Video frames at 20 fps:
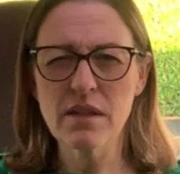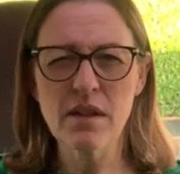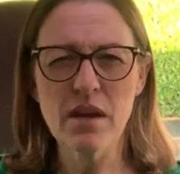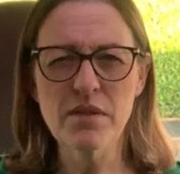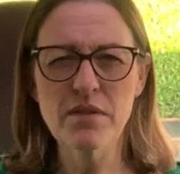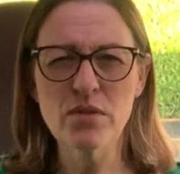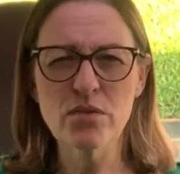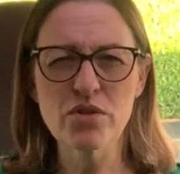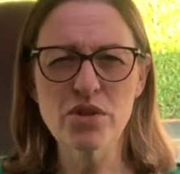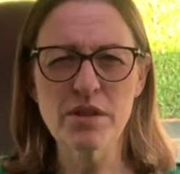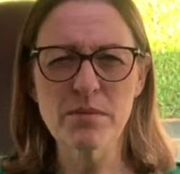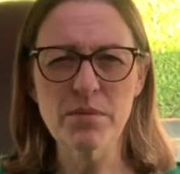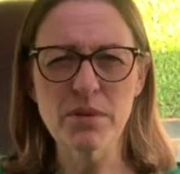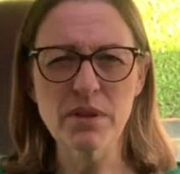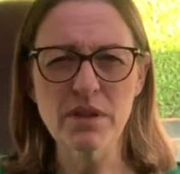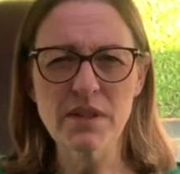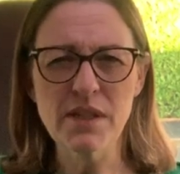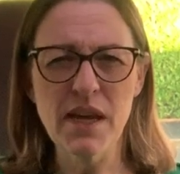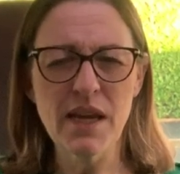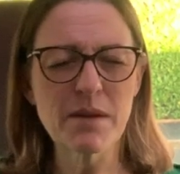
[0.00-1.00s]
I thought she'd
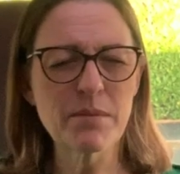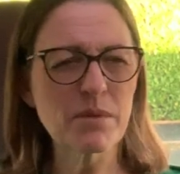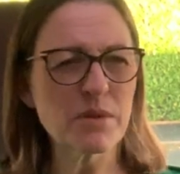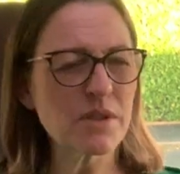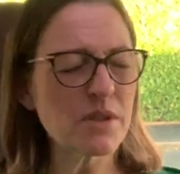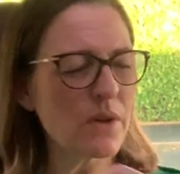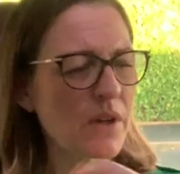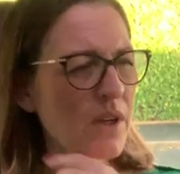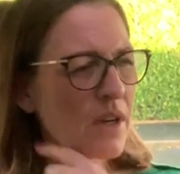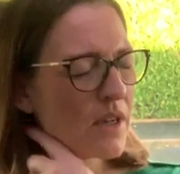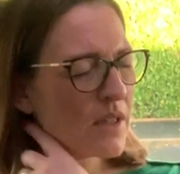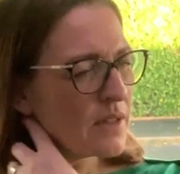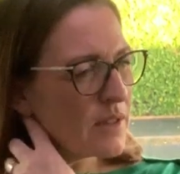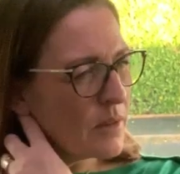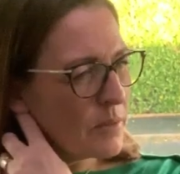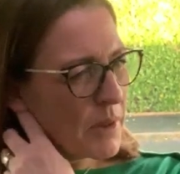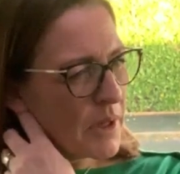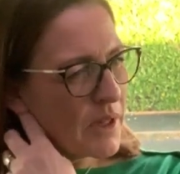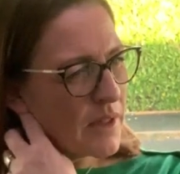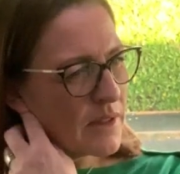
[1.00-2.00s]
booked the table, so I asked
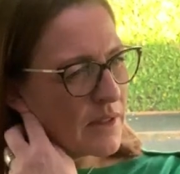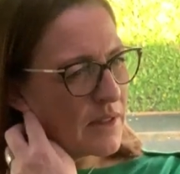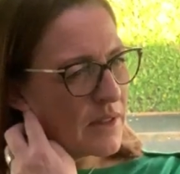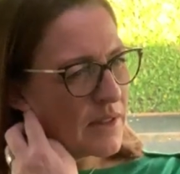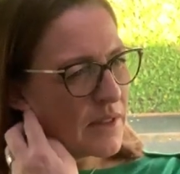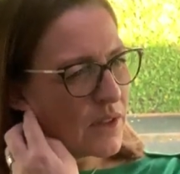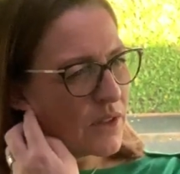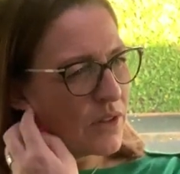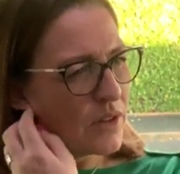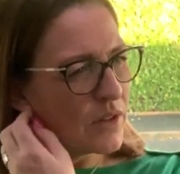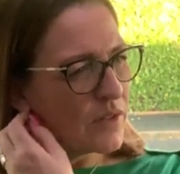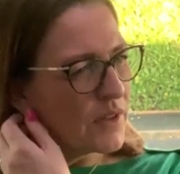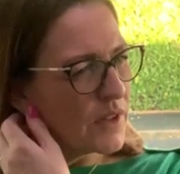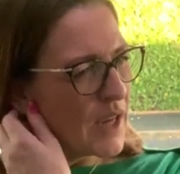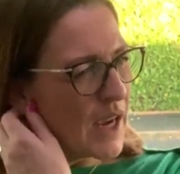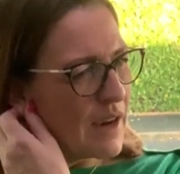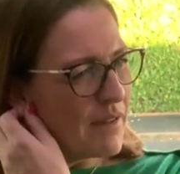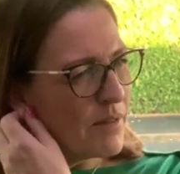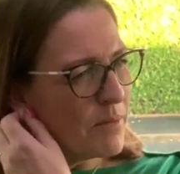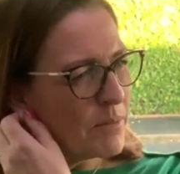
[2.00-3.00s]
the person, is it cooked for
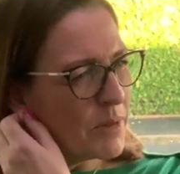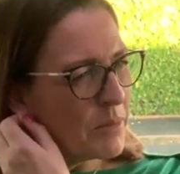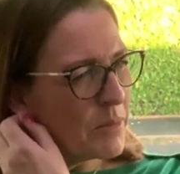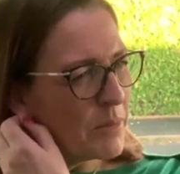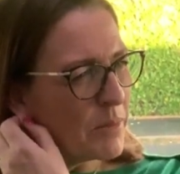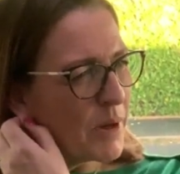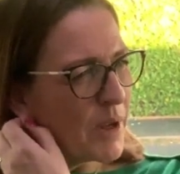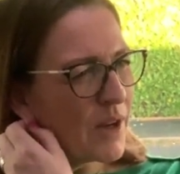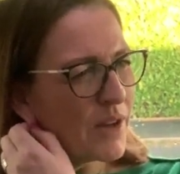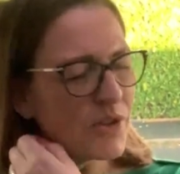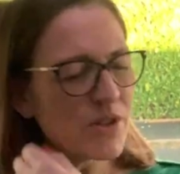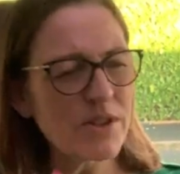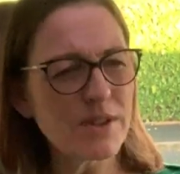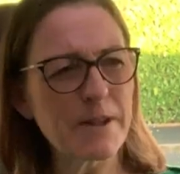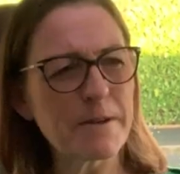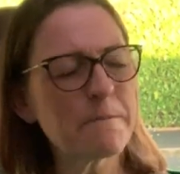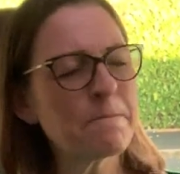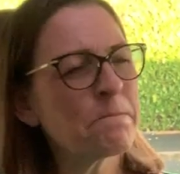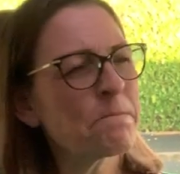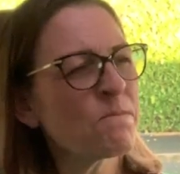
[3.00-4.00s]
Karen, blah, blah, blah. And she
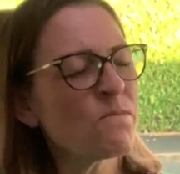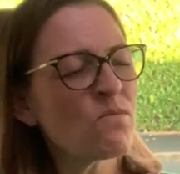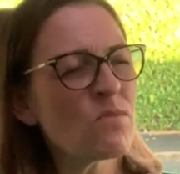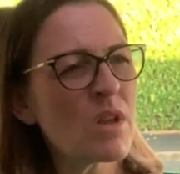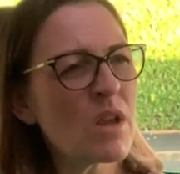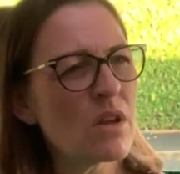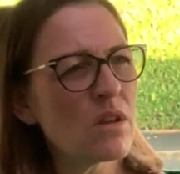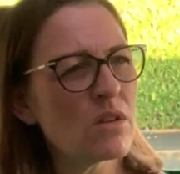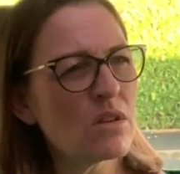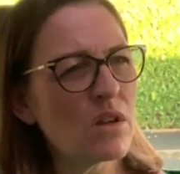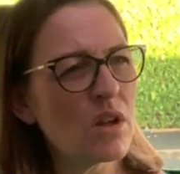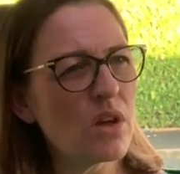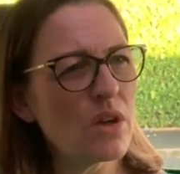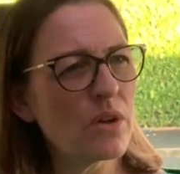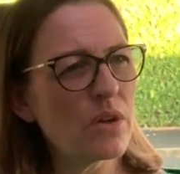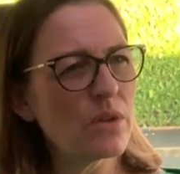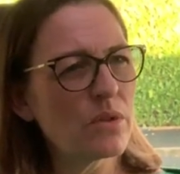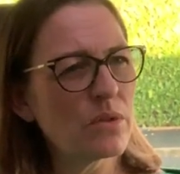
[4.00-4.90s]
said, no.